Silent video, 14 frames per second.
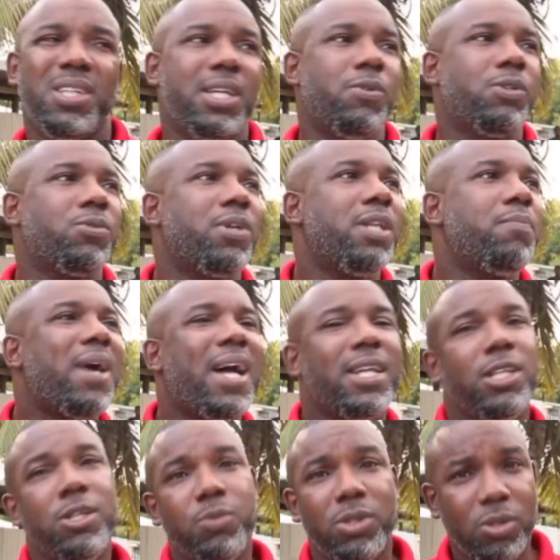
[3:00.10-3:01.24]
it was really bad,
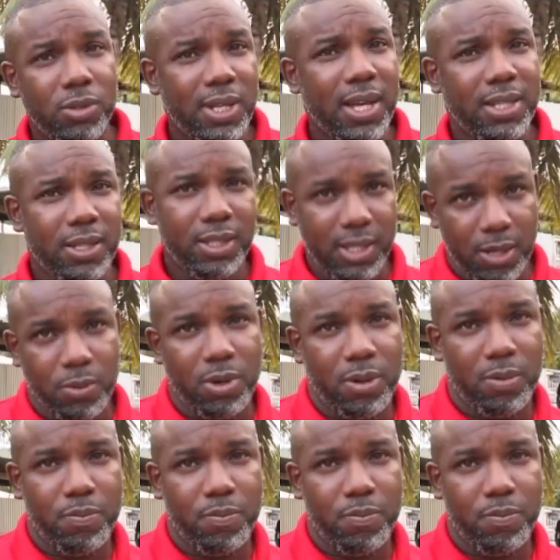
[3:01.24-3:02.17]
and you know that there were